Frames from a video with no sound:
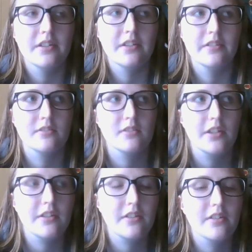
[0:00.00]
and
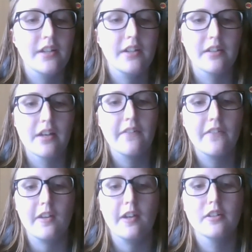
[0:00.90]
he kind of got
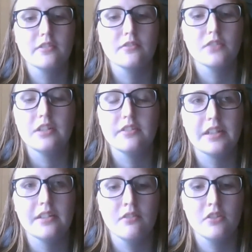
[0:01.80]
scared and ran
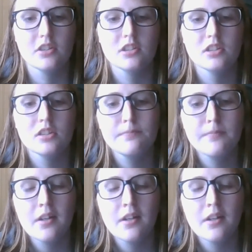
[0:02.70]
down to her.